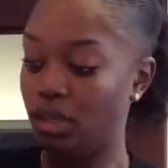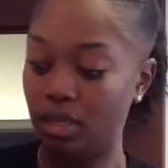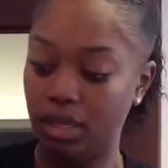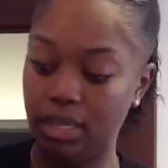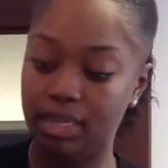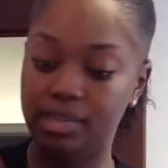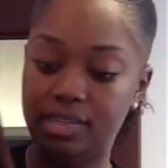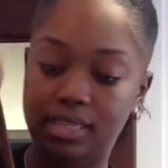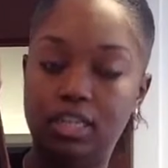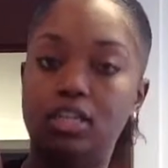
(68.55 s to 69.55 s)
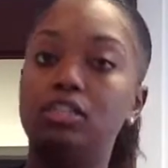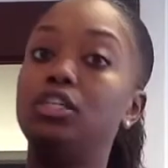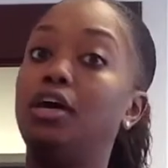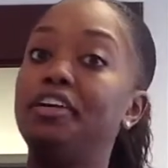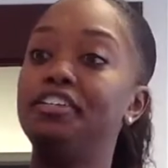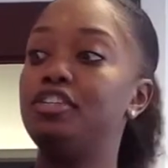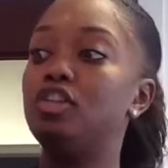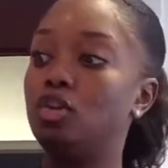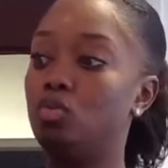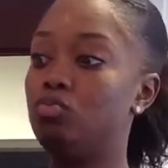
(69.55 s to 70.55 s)
And this is in the large
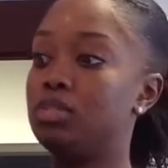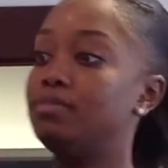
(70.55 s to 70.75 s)
tote.